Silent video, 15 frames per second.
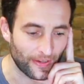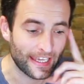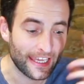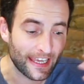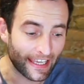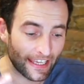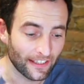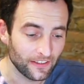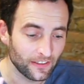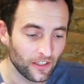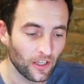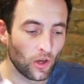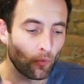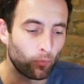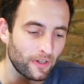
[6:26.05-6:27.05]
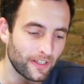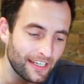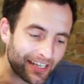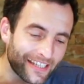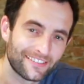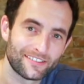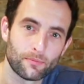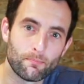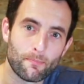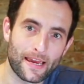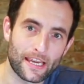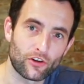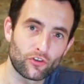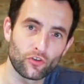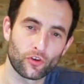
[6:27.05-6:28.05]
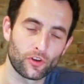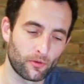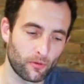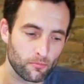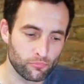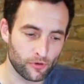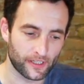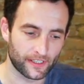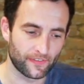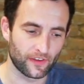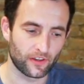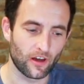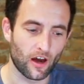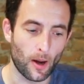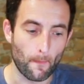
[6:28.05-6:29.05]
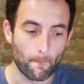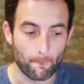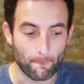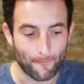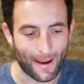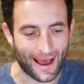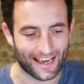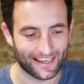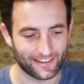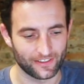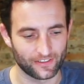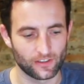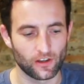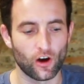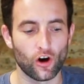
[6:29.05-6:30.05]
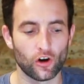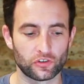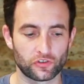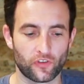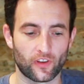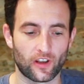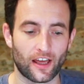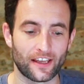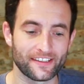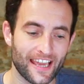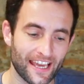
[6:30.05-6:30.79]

here, we need to make sure that we're bringing the car back onto the line.